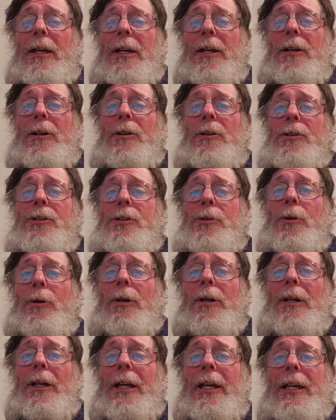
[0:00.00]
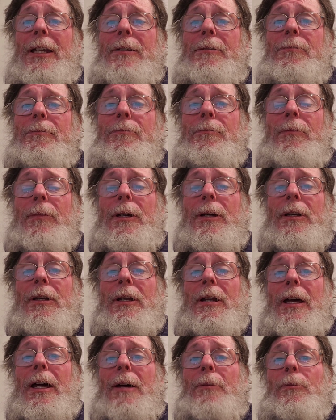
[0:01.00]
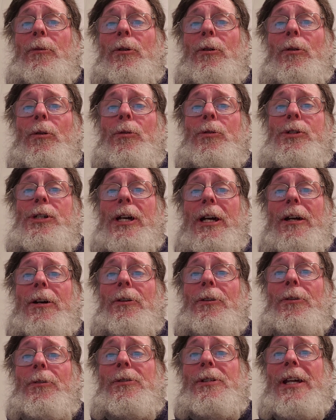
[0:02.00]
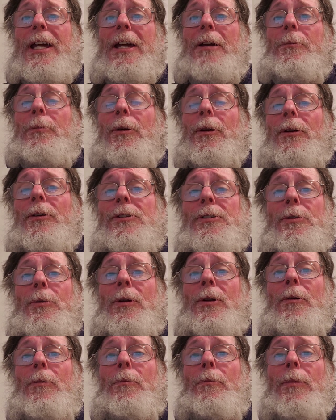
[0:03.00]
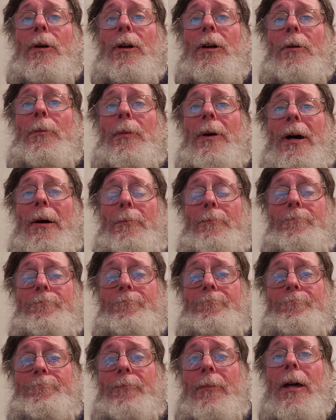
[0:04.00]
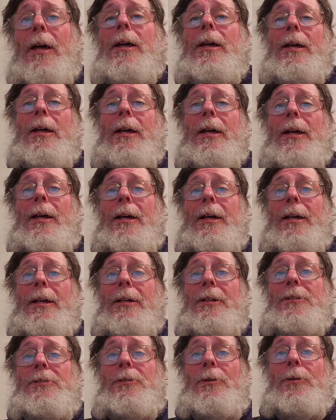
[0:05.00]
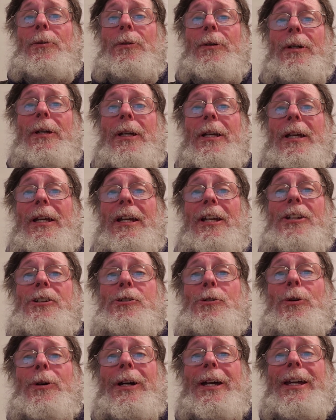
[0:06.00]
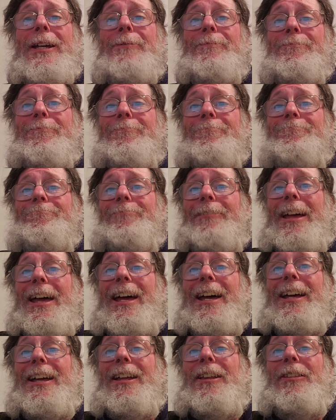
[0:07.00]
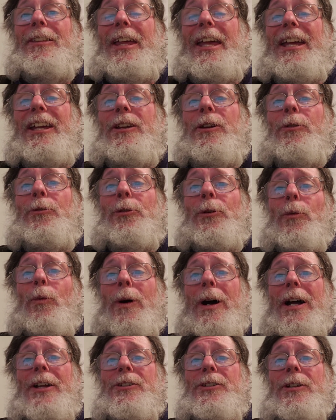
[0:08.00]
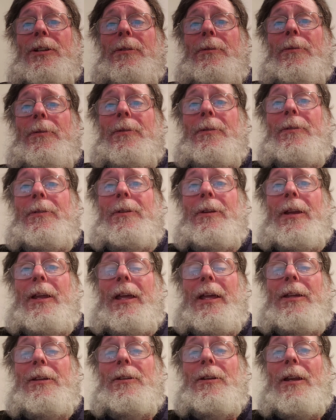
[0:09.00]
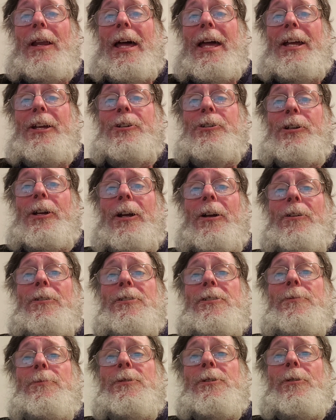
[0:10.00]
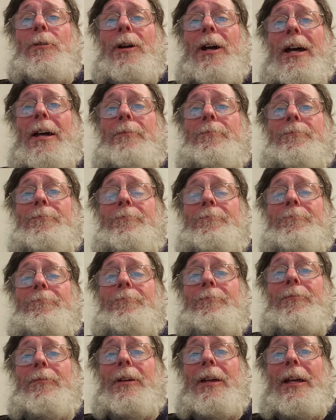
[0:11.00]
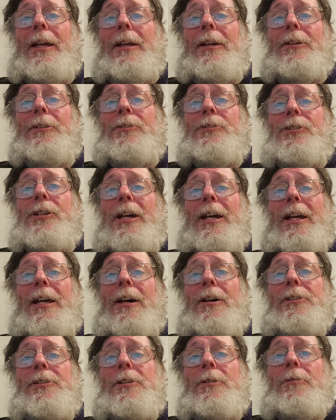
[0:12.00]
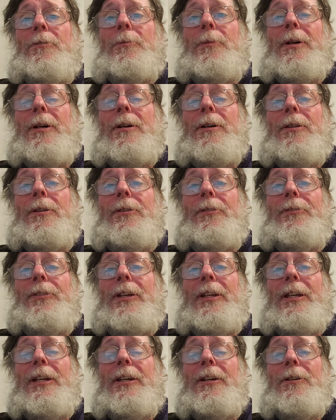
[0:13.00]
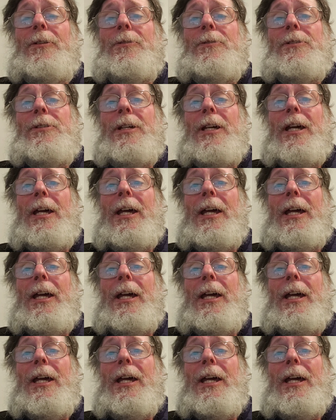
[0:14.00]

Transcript: here shortly, but I'm going to go check on those hamburgers so I don't burn them up. So, enjoy. Thank you for watching. Like, share, and subscribe, and check out some of my other videos.